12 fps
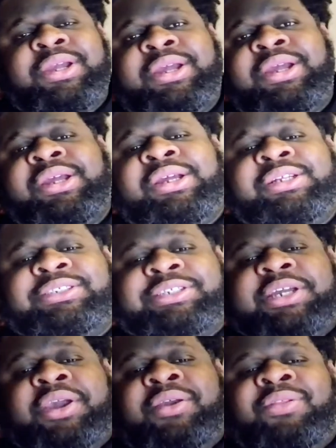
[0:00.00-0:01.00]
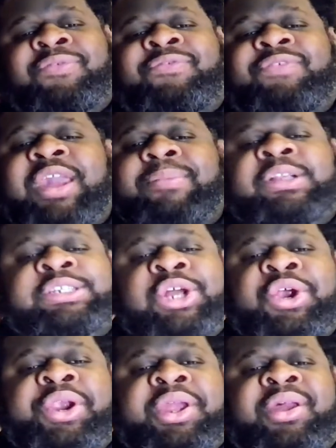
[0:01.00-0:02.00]
Singing the famous
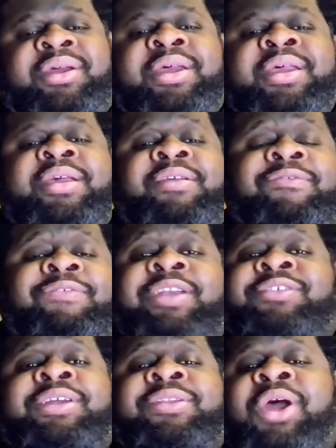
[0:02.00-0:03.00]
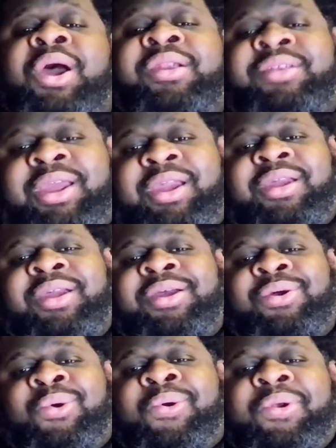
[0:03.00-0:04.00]
aria, Visi d'arte,
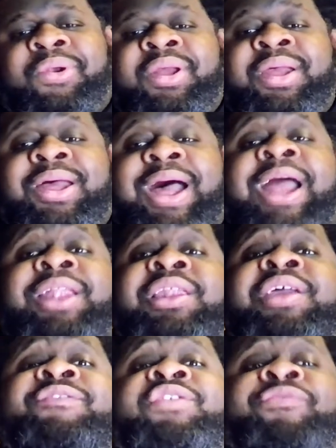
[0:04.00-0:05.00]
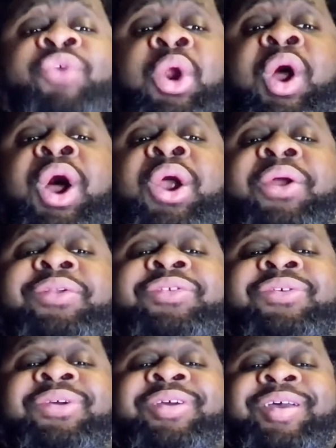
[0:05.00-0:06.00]
or I Lived for Art,
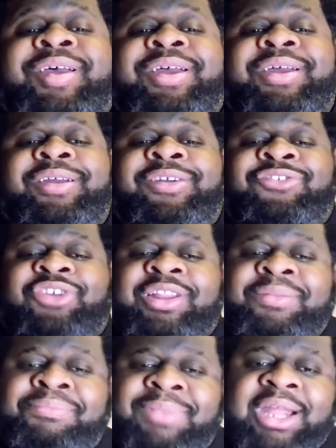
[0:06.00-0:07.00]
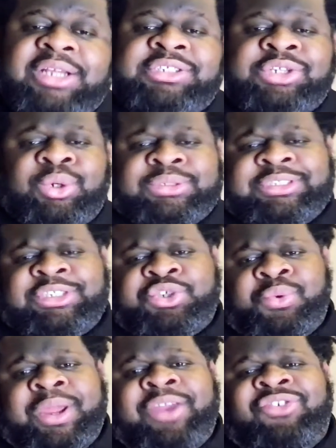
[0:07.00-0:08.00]
she laments her
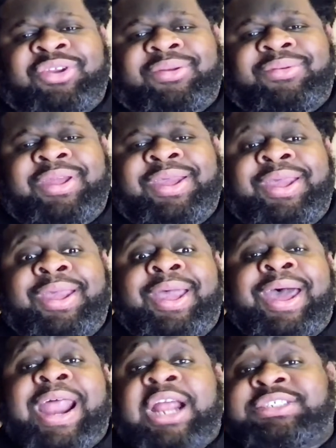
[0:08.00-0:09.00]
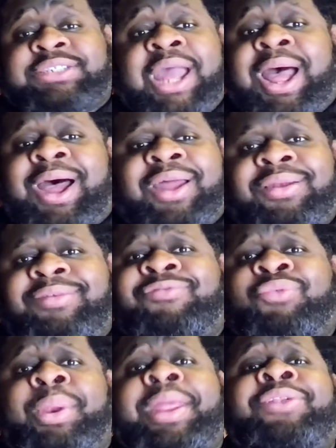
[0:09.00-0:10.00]
situation and asks God for
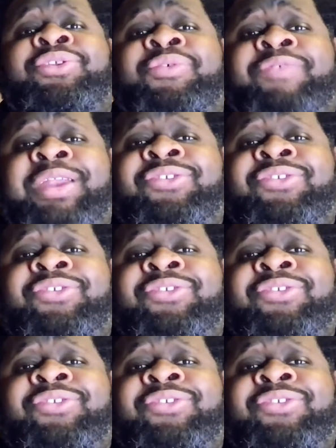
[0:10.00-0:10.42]
intervention.